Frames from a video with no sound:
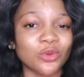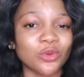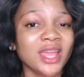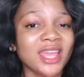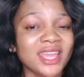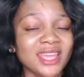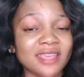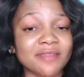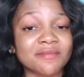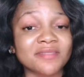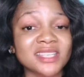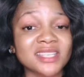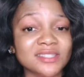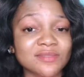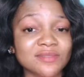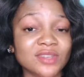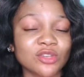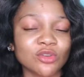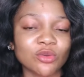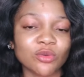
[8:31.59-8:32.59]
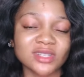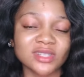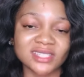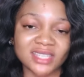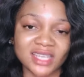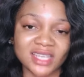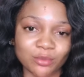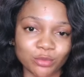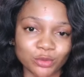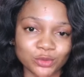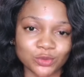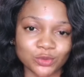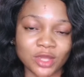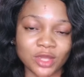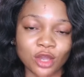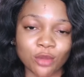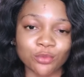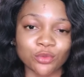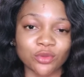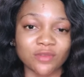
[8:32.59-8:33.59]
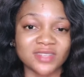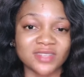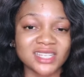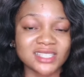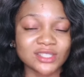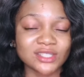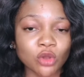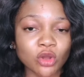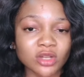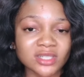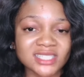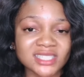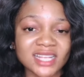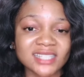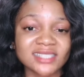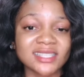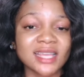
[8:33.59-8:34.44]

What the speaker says: If this video was able to help you, if this content